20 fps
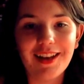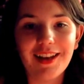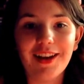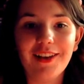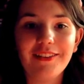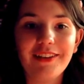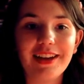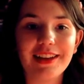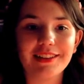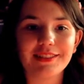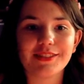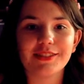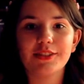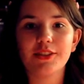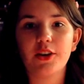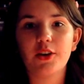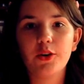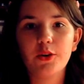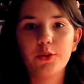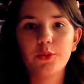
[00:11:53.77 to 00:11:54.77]
Alright,
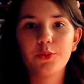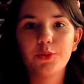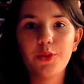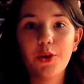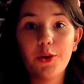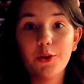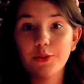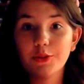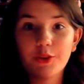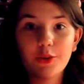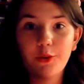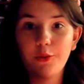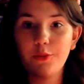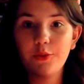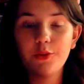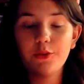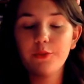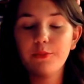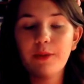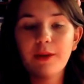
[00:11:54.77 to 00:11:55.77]
so those are a
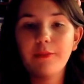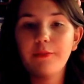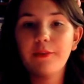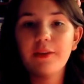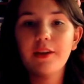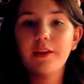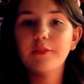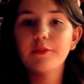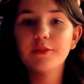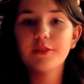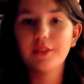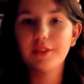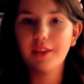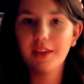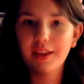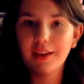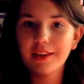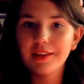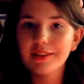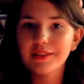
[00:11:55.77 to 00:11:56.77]
few of my favorite
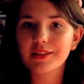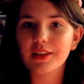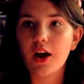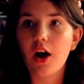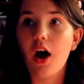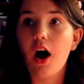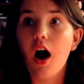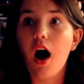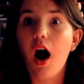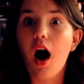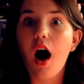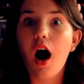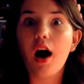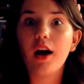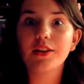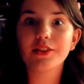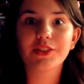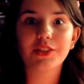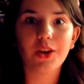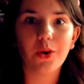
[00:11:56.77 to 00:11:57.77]
things.
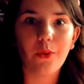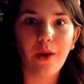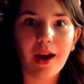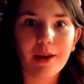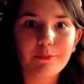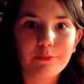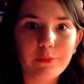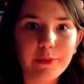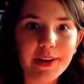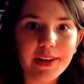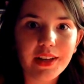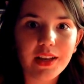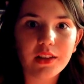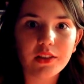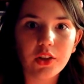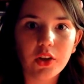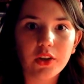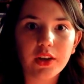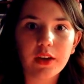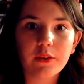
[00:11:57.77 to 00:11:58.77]
Also, I'm
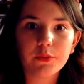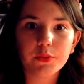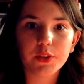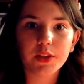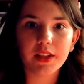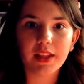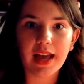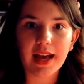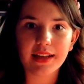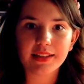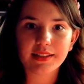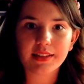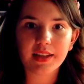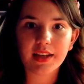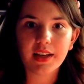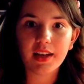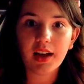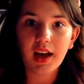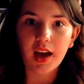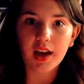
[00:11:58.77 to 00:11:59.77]
reading Looking for Alaska.